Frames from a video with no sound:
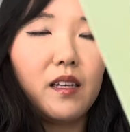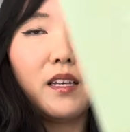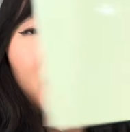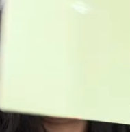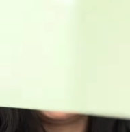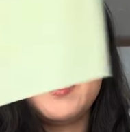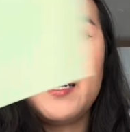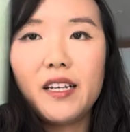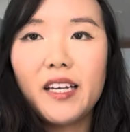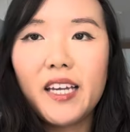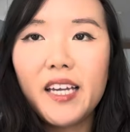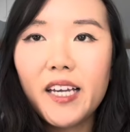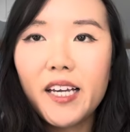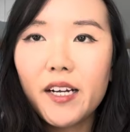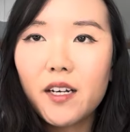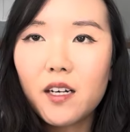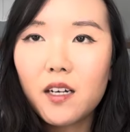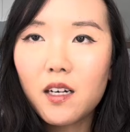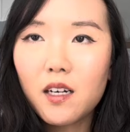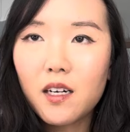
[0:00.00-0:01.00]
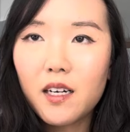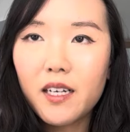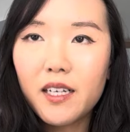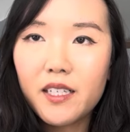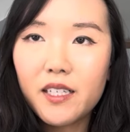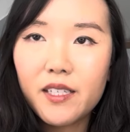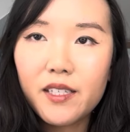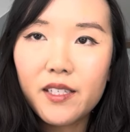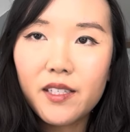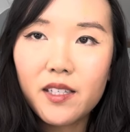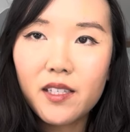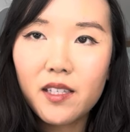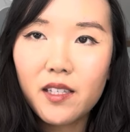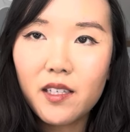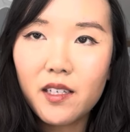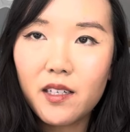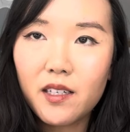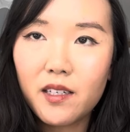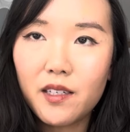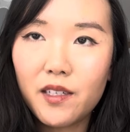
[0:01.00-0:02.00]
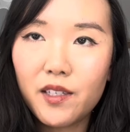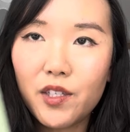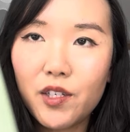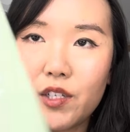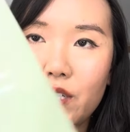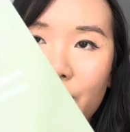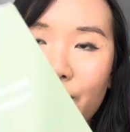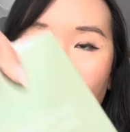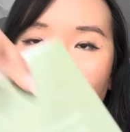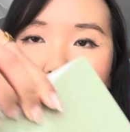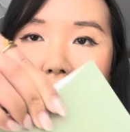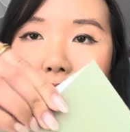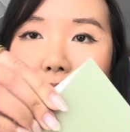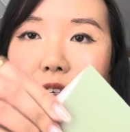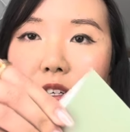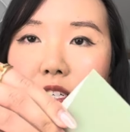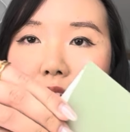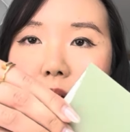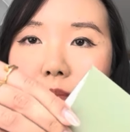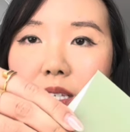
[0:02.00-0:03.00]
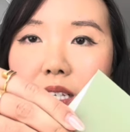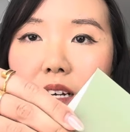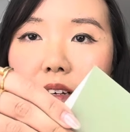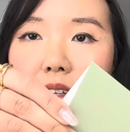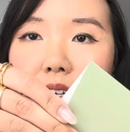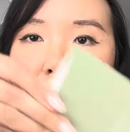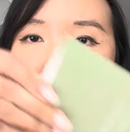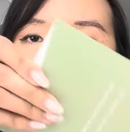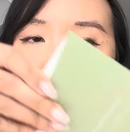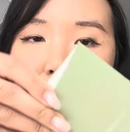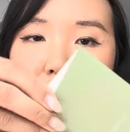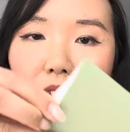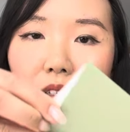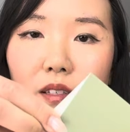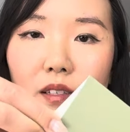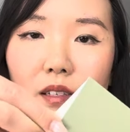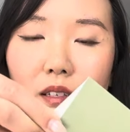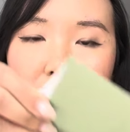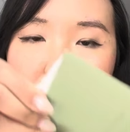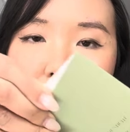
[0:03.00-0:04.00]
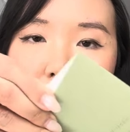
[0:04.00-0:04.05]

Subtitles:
in here is the certificate, which comes out like this.